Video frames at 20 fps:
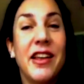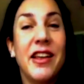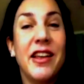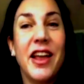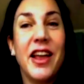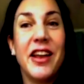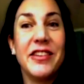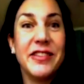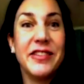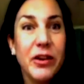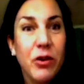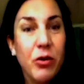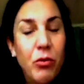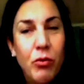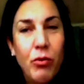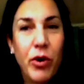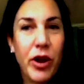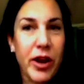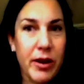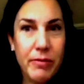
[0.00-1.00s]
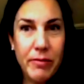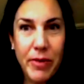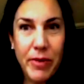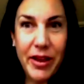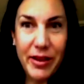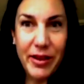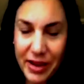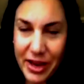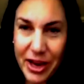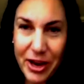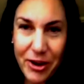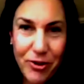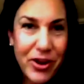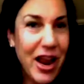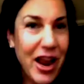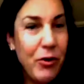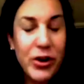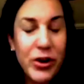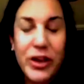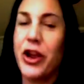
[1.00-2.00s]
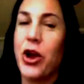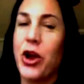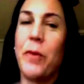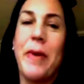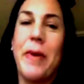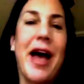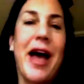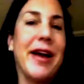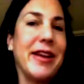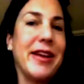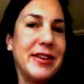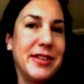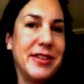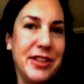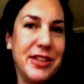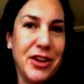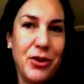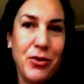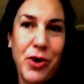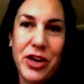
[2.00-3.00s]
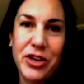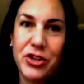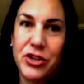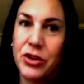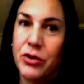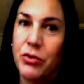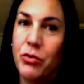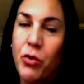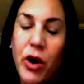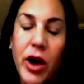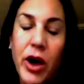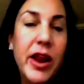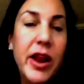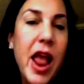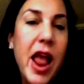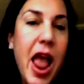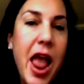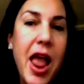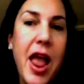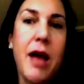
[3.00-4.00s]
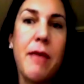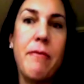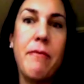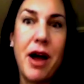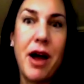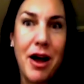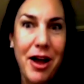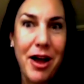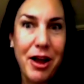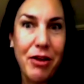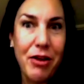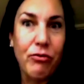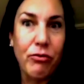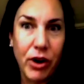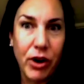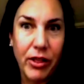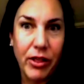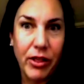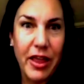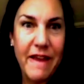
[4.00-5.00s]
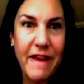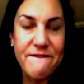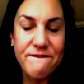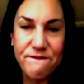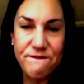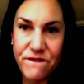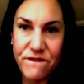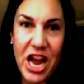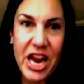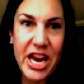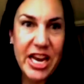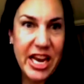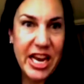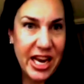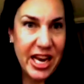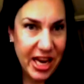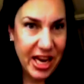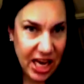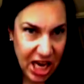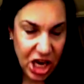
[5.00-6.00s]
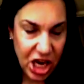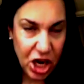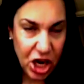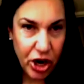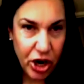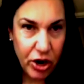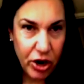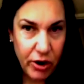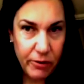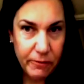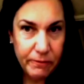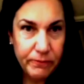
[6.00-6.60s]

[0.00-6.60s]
And it's like, what am I, you know, and I would go back into the question, what am I really fighting here?